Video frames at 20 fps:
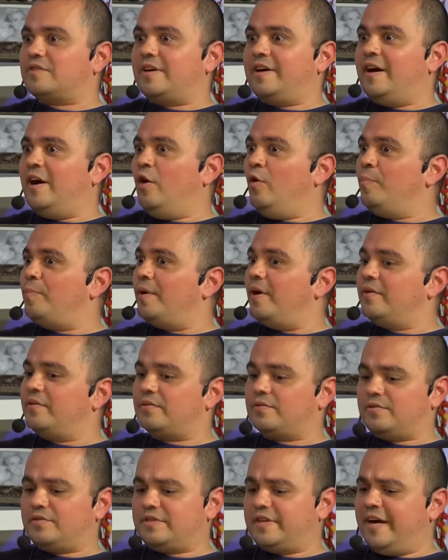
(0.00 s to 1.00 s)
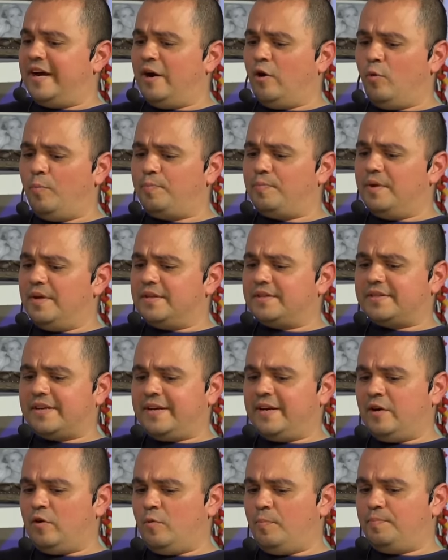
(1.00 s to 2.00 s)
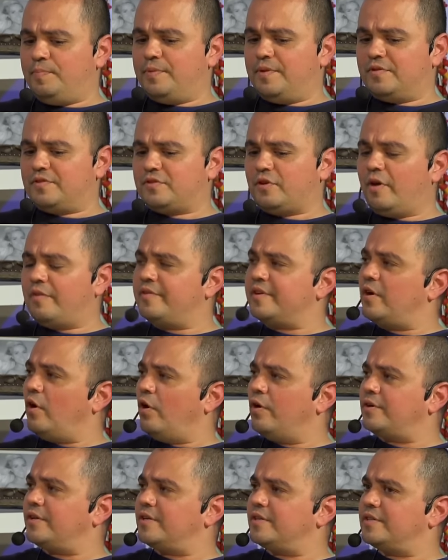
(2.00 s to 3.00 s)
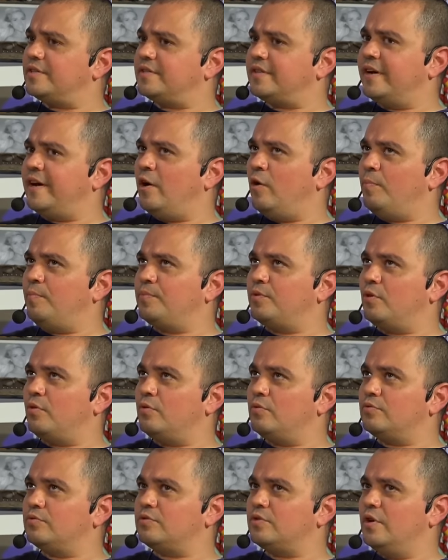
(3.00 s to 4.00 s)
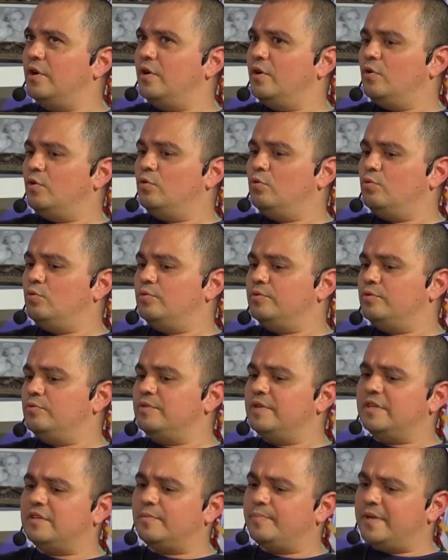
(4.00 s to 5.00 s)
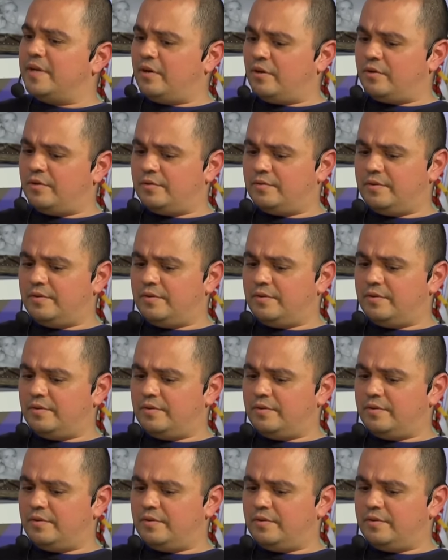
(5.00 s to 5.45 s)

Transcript: to help others. To okay. help to help the starving artists. To help those who, who need to be heard